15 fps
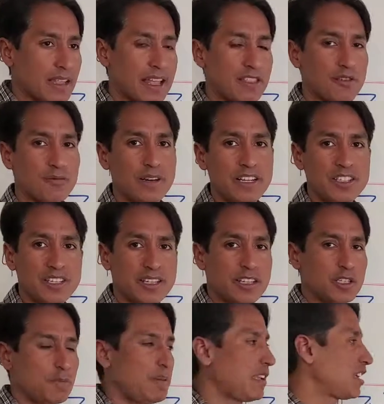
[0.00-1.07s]
And the reason
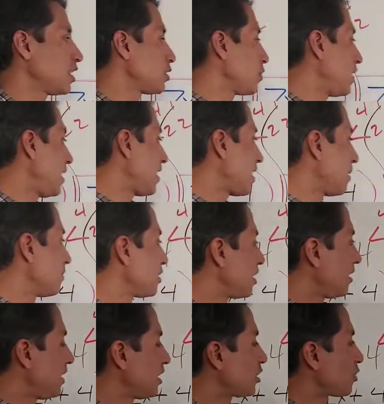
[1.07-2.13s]
is because when it comes
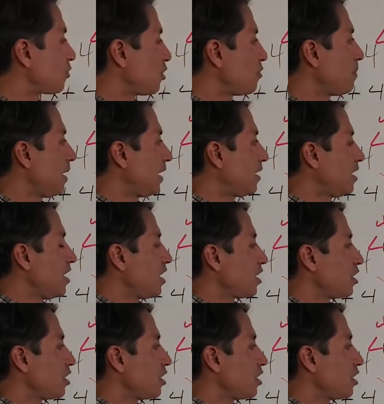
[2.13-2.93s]
to this grouping,